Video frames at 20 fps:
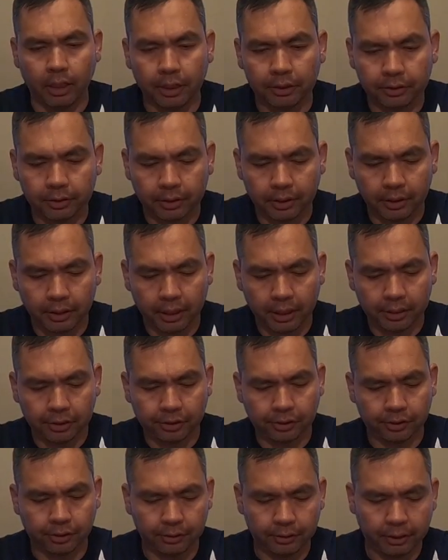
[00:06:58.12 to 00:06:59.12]
right, so the next
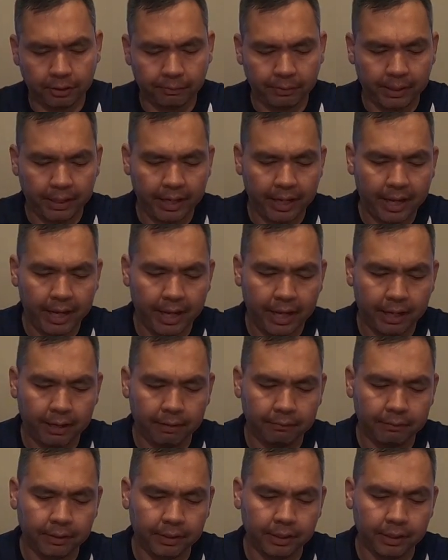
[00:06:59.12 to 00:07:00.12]
shirt that we
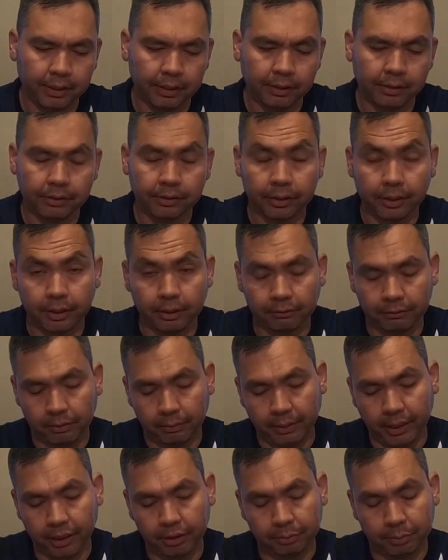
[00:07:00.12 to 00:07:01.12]
have is
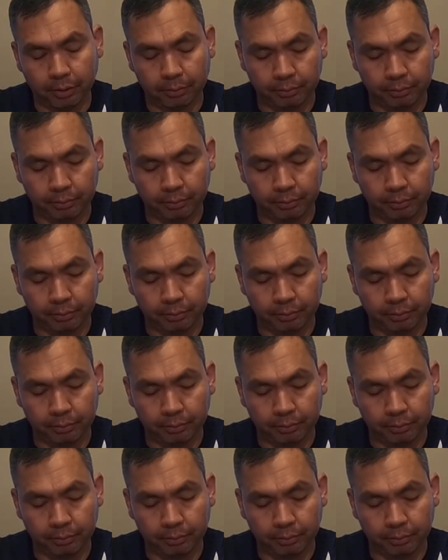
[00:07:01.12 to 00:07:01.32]
from Expert